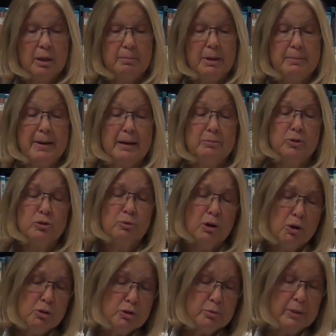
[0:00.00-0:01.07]
My mom
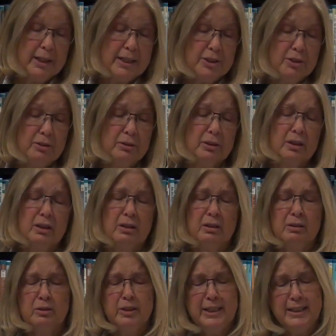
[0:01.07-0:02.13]
groaned when I told her,
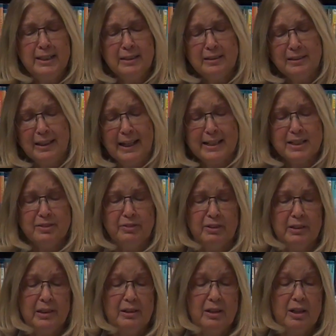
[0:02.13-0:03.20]
"Oh, he didn't last
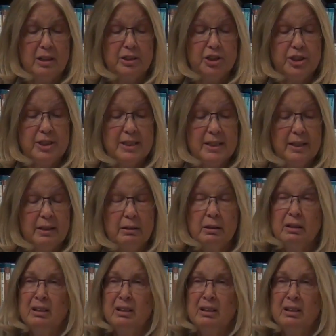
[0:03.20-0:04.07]
very long," she said.